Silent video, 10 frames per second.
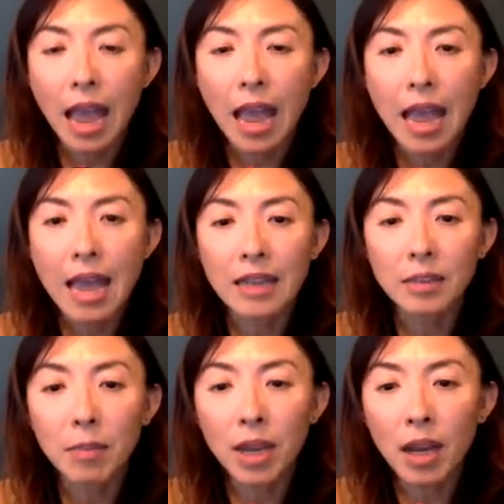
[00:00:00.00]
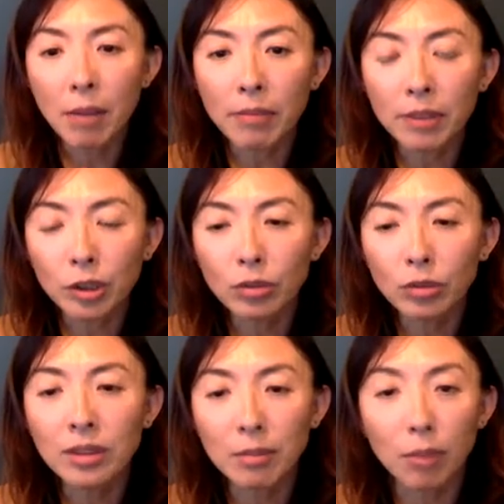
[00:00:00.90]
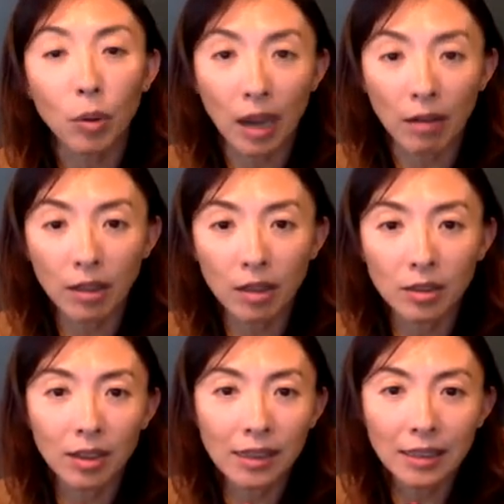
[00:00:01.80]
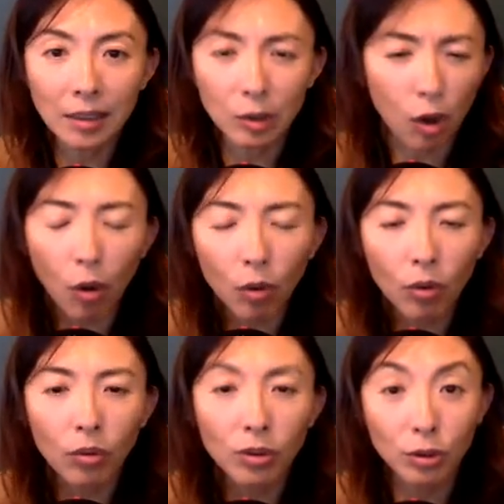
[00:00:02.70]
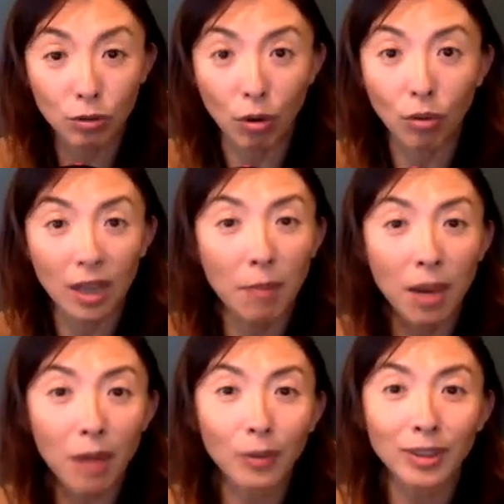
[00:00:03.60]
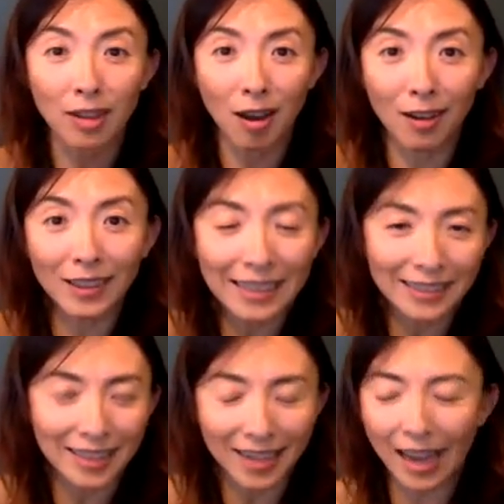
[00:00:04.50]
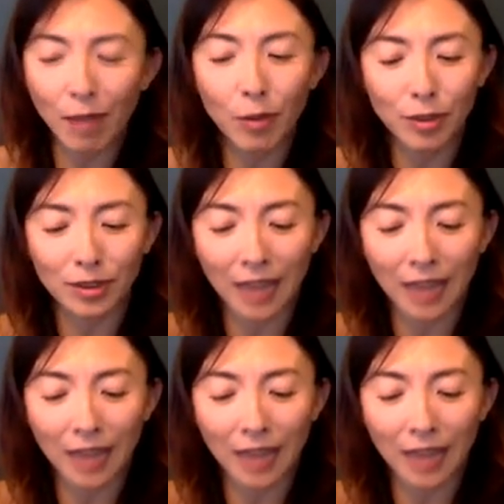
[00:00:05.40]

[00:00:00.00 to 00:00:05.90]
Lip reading: And it's made up of two simple characters. You can see the total strokes compared with Neng yesterday, which is